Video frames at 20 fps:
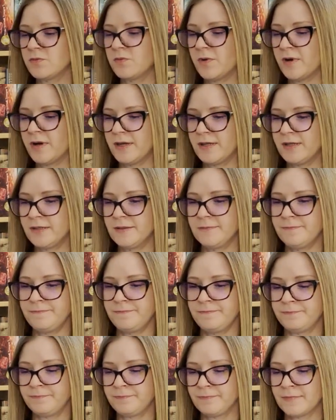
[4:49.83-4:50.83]
one,
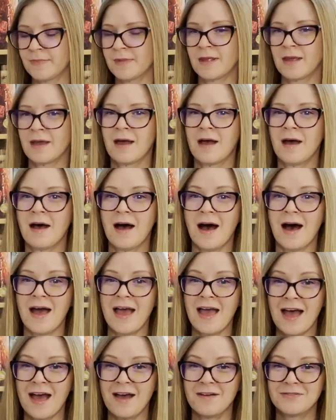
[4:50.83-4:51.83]
I
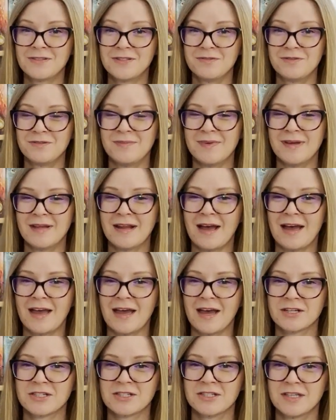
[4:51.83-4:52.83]
have to admit, I
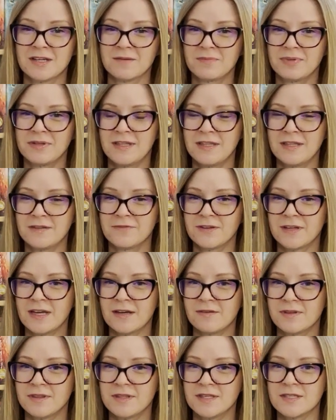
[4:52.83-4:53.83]
actually completely forget
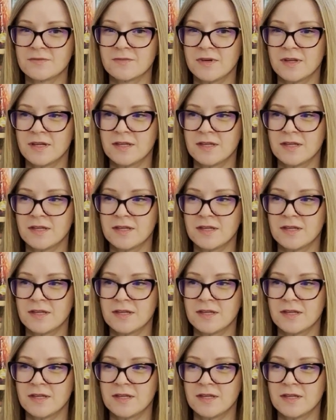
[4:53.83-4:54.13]
what this one